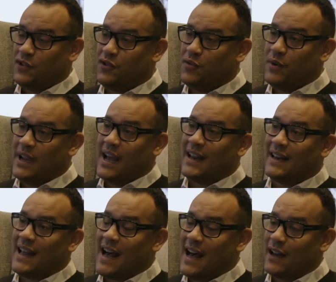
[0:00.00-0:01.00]
do we on
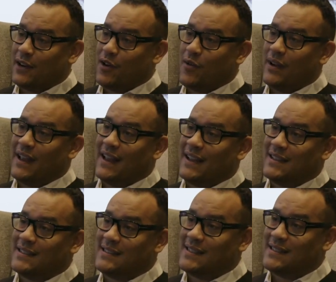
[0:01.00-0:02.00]
an ongoing and
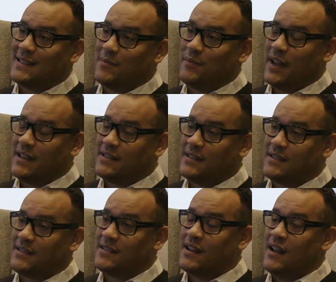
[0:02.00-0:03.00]
consistent
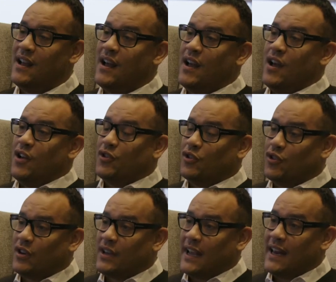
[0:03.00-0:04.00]
basis
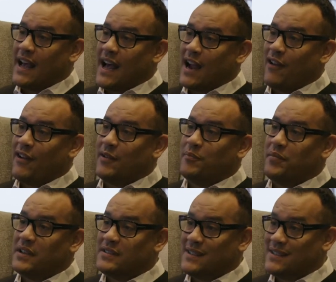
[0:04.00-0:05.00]
look at hiring
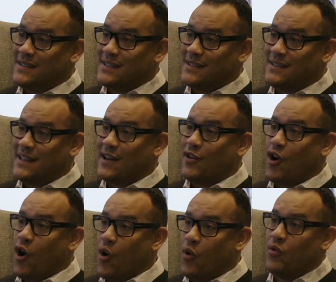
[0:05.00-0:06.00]
businesses that are
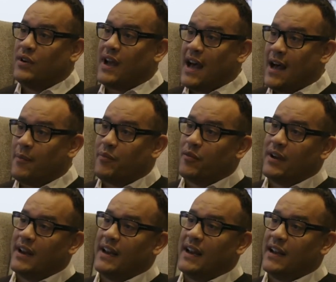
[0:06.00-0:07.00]
owned,
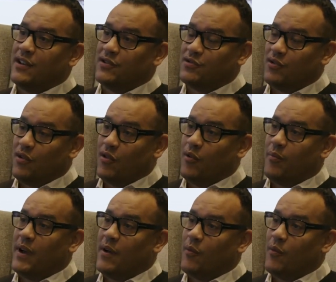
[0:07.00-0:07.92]
operated, and controlled by